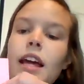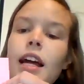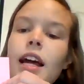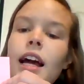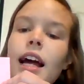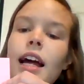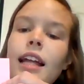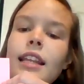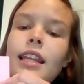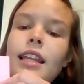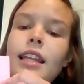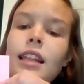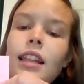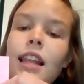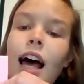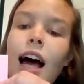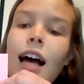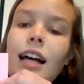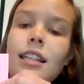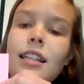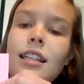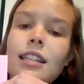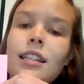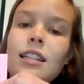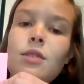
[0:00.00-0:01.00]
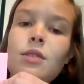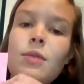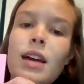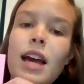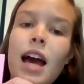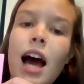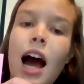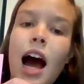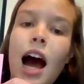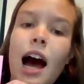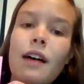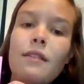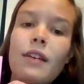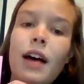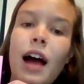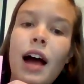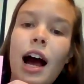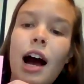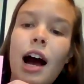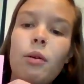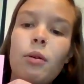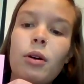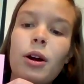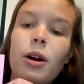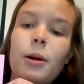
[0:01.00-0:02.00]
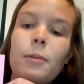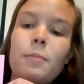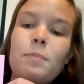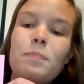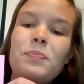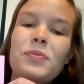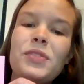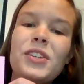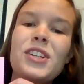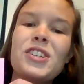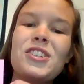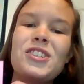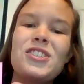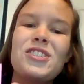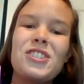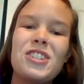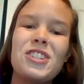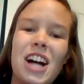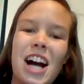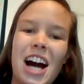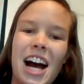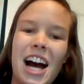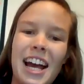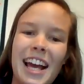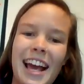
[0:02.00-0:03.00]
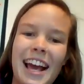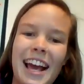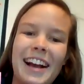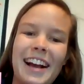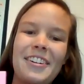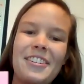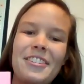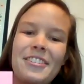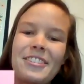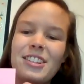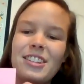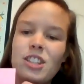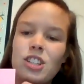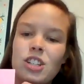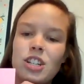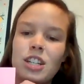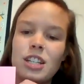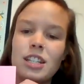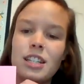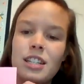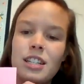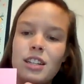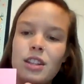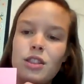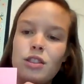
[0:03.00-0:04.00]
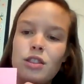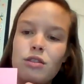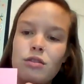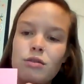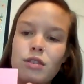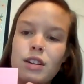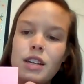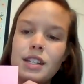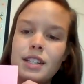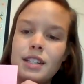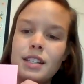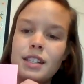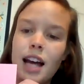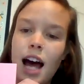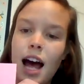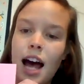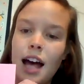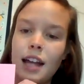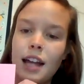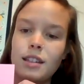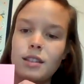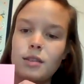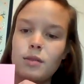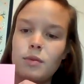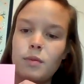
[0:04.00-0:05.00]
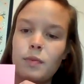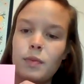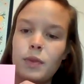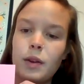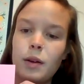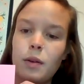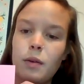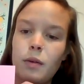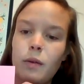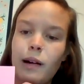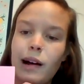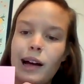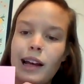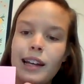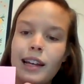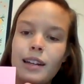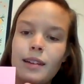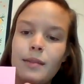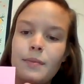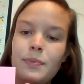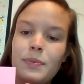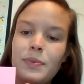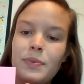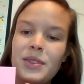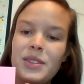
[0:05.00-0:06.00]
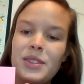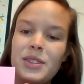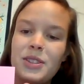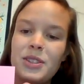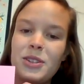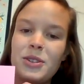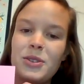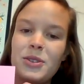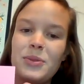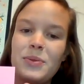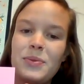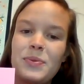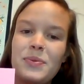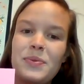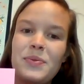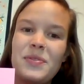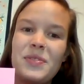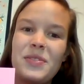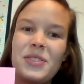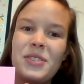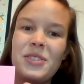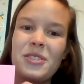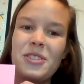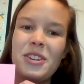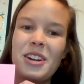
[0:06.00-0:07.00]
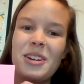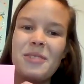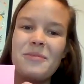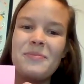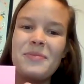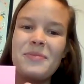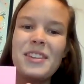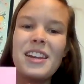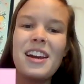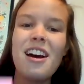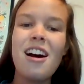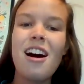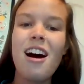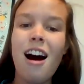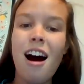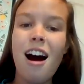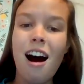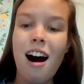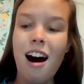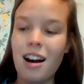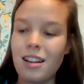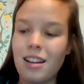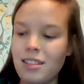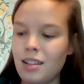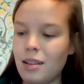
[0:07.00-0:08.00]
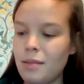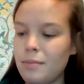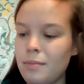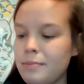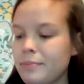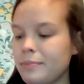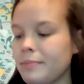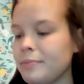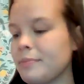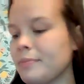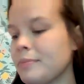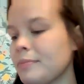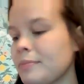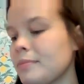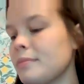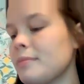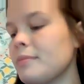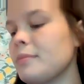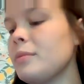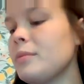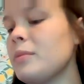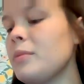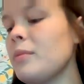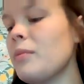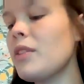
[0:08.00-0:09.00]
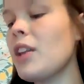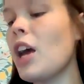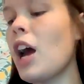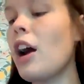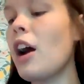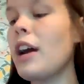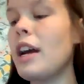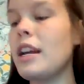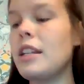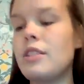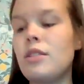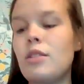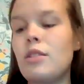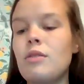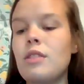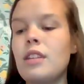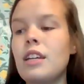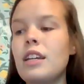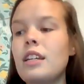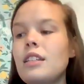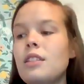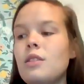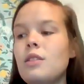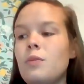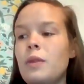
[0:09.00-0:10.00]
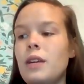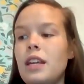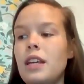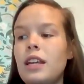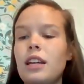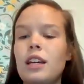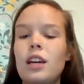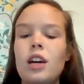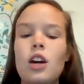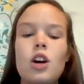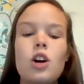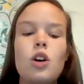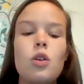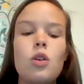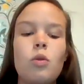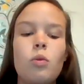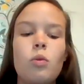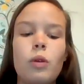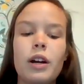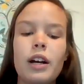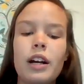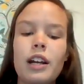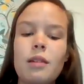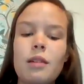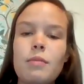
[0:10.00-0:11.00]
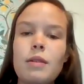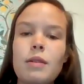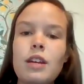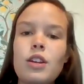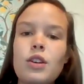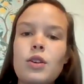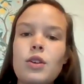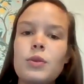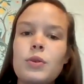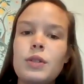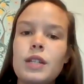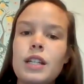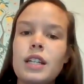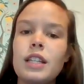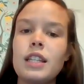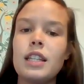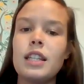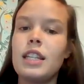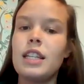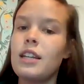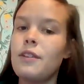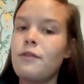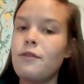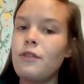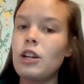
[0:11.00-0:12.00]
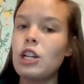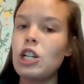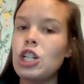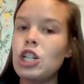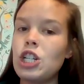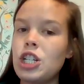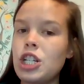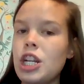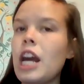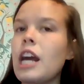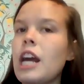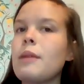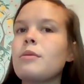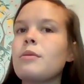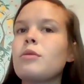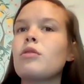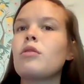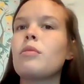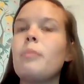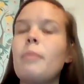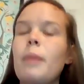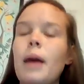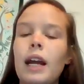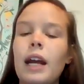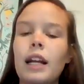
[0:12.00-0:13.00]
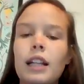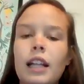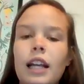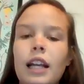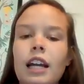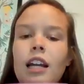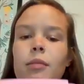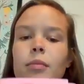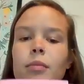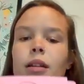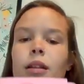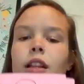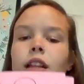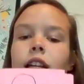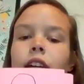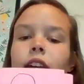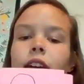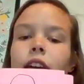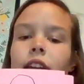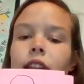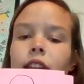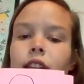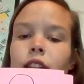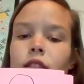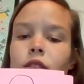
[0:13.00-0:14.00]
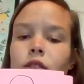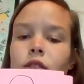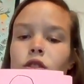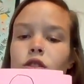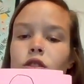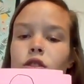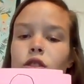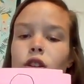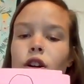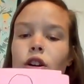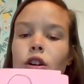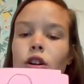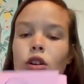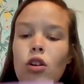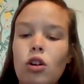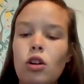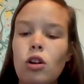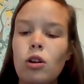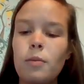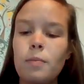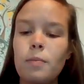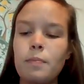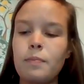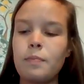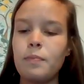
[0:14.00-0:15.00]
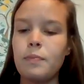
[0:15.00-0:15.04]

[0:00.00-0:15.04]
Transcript: And then lastly, we have our triangle with just 3 sides. 1, 2, 3. Awesome. All right, so this week, we're going to be using different shapes. We're mainly going to be looking at the circle,